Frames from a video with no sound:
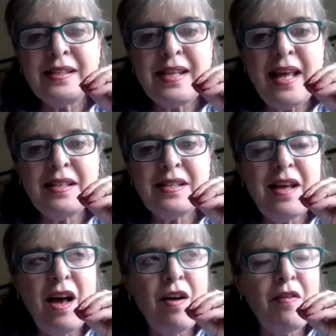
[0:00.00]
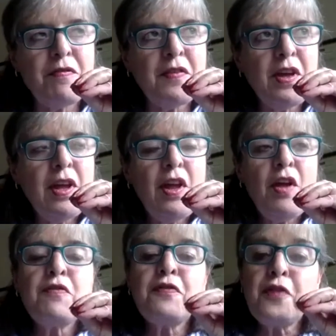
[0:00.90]
sense of
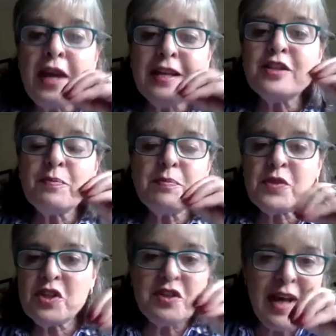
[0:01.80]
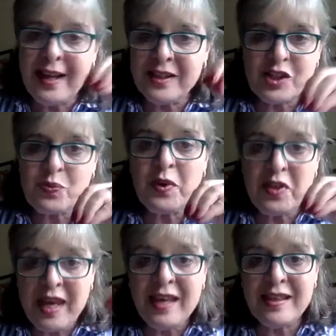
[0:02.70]
freedom to dance
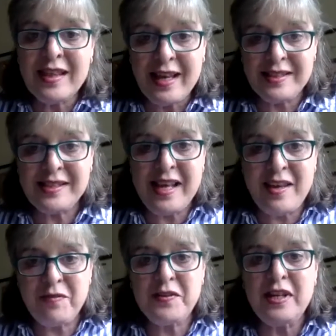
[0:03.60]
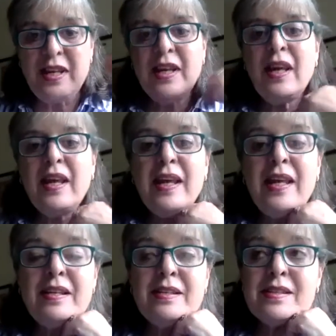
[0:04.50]
within that safety
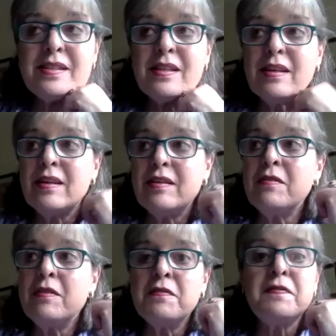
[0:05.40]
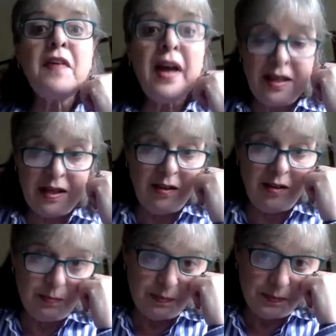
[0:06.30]
is vital,
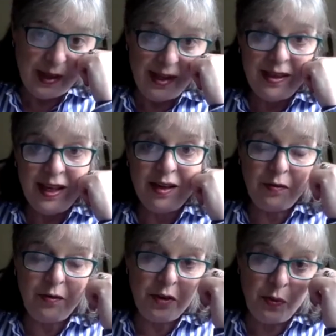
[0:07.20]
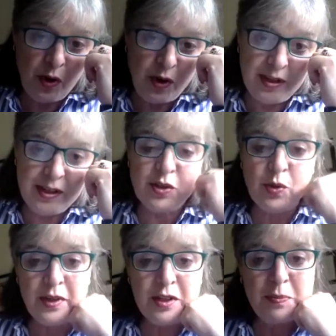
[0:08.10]
I think, for the work that's
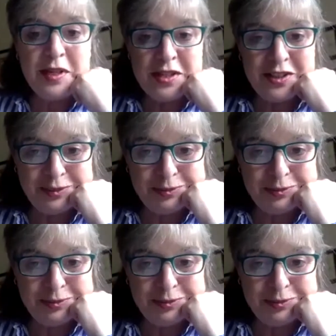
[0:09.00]
going to be done.